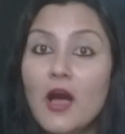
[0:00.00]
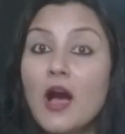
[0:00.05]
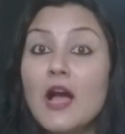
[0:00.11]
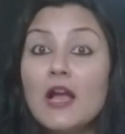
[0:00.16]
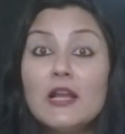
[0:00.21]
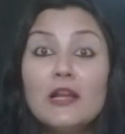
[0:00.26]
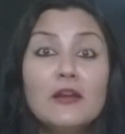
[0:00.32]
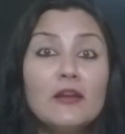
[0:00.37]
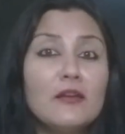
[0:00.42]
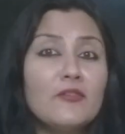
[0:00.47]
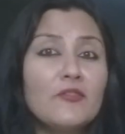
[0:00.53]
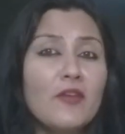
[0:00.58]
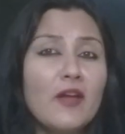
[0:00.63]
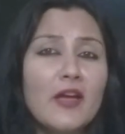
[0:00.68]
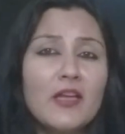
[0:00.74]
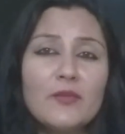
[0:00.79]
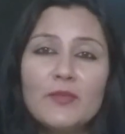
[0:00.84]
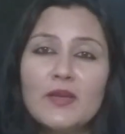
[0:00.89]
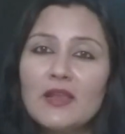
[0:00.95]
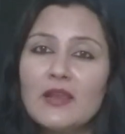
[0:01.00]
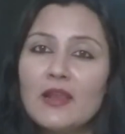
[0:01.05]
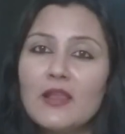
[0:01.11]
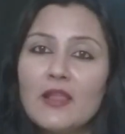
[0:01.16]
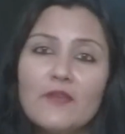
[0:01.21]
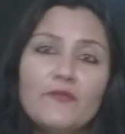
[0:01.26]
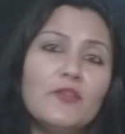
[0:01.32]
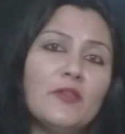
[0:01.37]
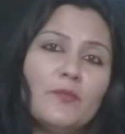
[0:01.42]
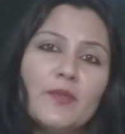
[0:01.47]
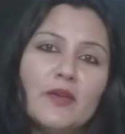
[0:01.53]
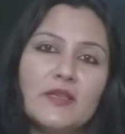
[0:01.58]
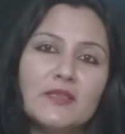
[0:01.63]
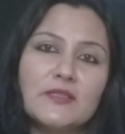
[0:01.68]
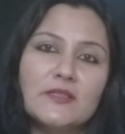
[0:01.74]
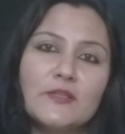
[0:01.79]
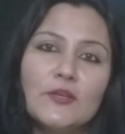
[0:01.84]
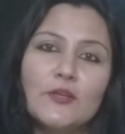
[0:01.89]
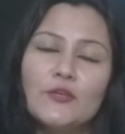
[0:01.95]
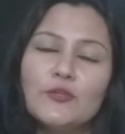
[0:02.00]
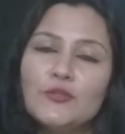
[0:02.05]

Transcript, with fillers: I'll try my level best